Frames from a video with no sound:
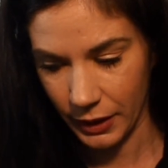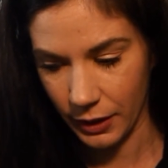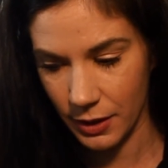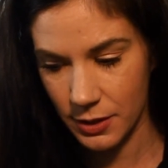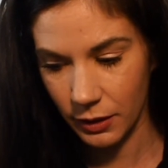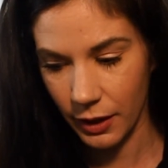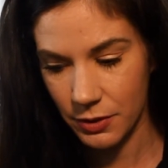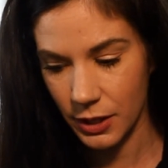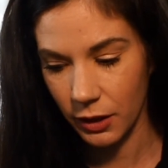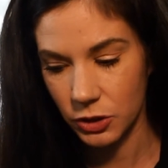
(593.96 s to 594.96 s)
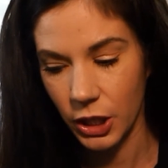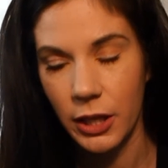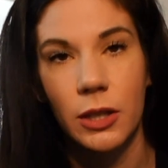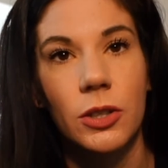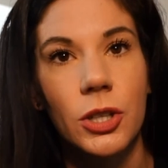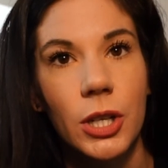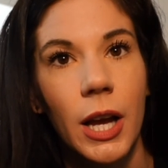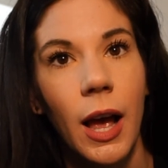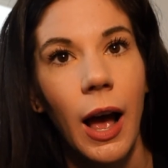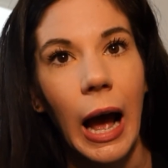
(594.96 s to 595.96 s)
It is a lifestyle change.
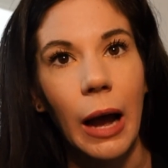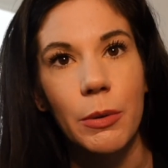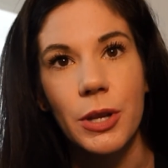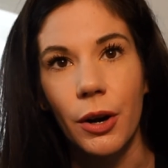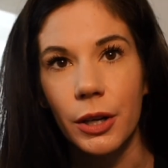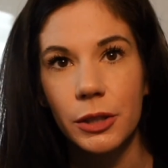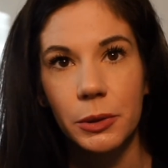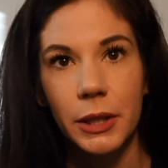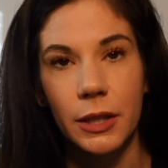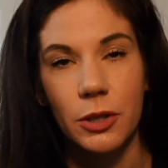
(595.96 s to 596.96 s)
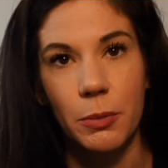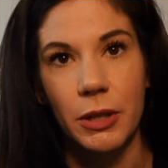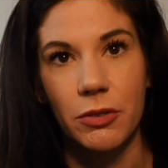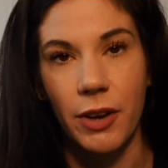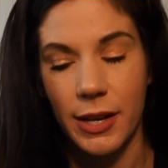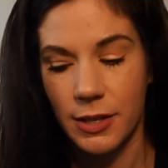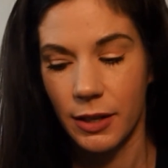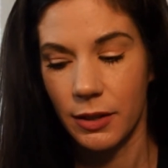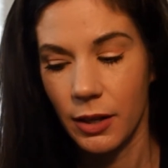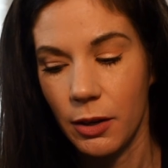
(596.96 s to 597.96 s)
I was already doing intermittent
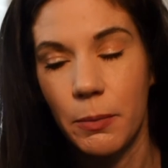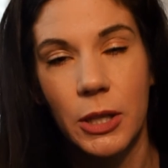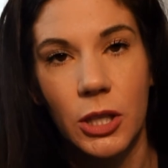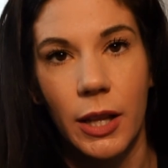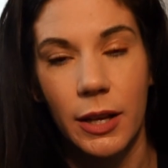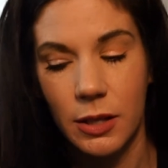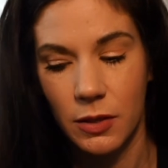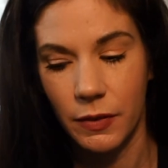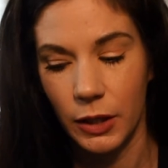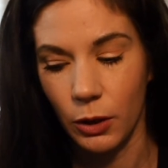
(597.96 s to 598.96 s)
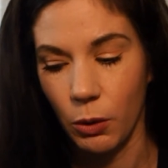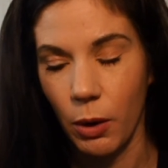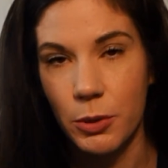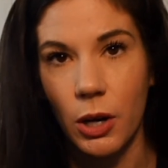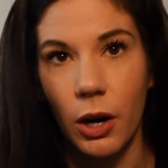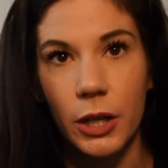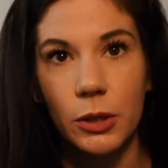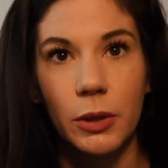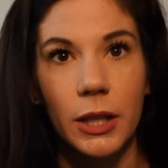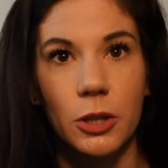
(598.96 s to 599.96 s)
fasting. I think I mentioned that in this video. I was already
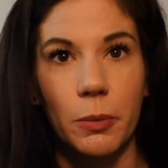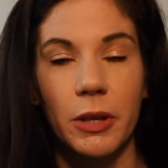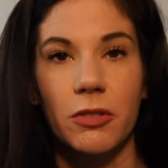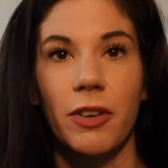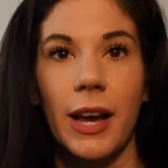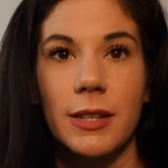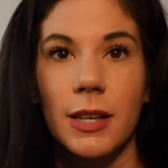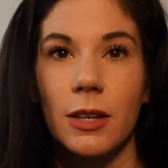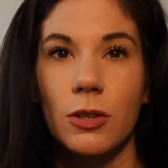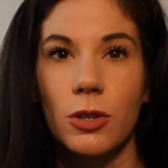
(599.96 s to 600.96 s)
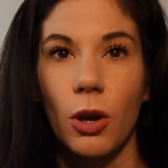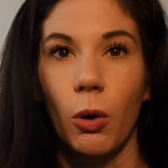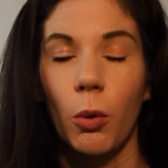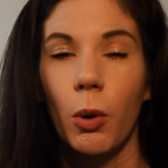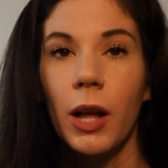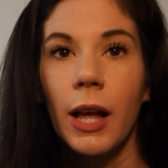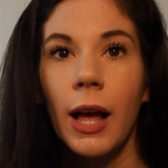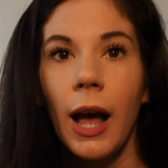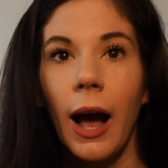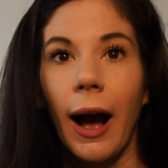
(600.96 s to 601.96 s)
doing intermittent fasting, so
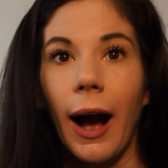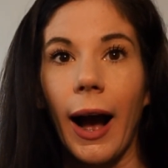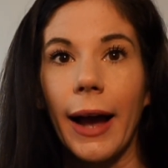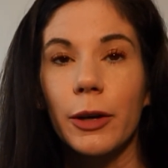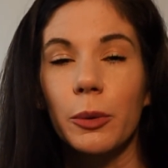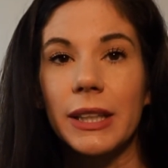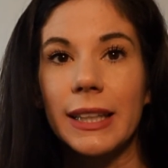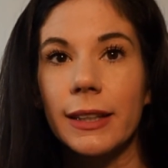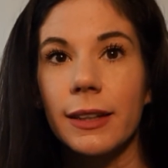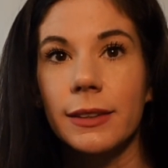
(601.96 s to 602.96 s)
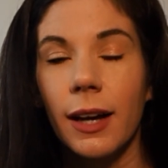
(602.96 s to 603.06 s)
I don't eat a